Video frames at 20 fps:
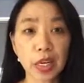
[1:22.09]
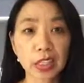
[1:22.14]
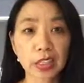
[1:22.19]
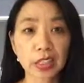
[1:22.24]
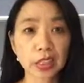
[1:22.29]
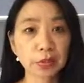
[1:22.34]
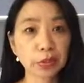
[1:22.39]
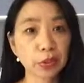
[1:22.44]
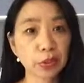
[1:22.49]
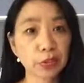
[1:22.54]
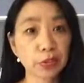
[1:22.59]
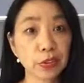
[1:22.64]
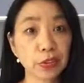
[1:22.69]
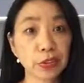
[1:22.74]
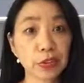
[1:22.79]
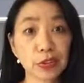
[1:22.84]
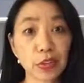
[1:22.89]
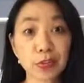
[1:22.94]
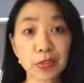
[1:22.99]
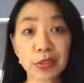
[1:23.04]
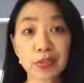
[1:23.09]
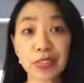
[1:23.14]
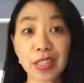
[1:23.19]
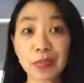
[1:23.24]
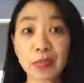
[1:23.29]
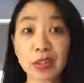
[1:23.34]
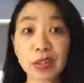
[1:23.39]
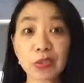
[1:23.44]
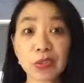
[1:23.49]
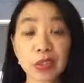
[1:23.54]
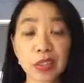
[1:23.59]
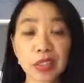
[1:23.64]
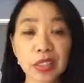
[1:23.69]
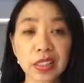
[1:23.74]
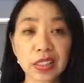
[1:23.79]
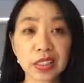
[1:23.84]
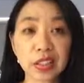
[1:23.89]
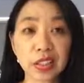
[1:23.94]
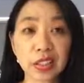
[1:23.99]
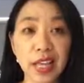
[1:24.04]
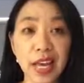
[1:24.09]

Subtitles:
I just put a few drops of lemon oil into